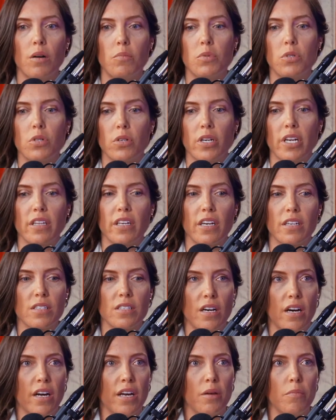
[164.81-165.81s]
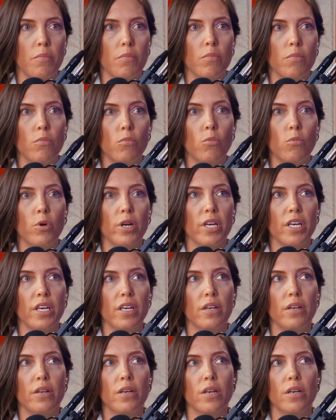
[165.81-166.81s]
during that time
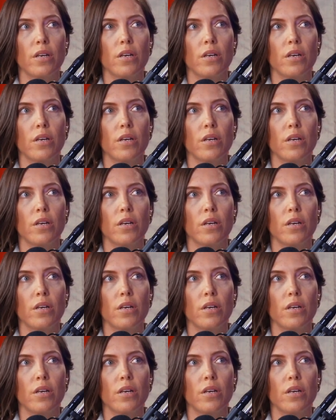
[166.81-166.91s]
when,